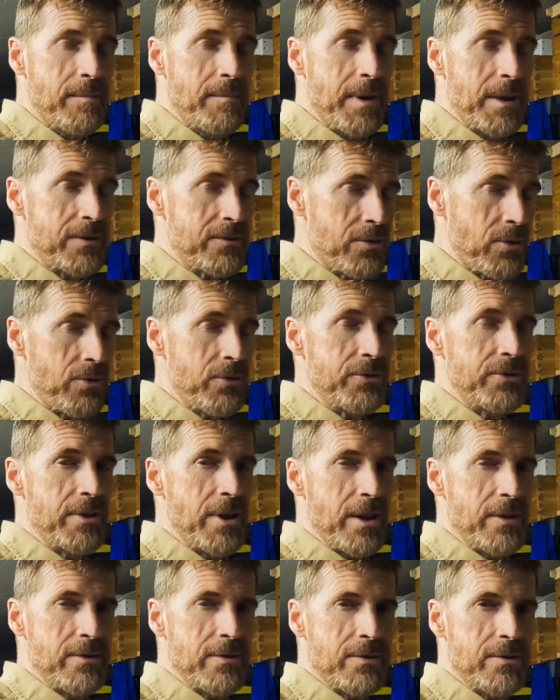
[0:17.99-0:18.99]
makes total
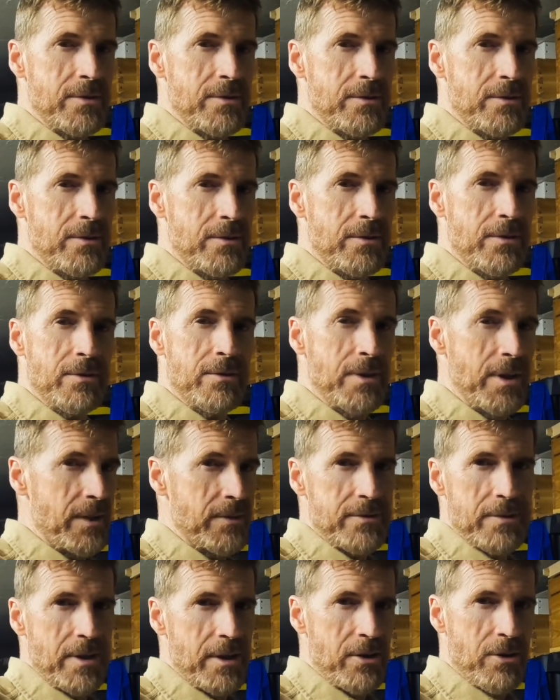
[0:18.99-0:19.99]
sense to
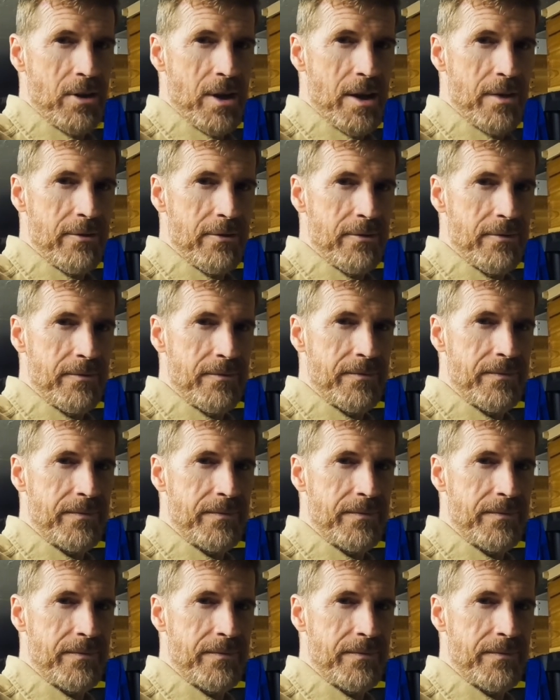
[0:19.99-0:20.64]
insulate your hive.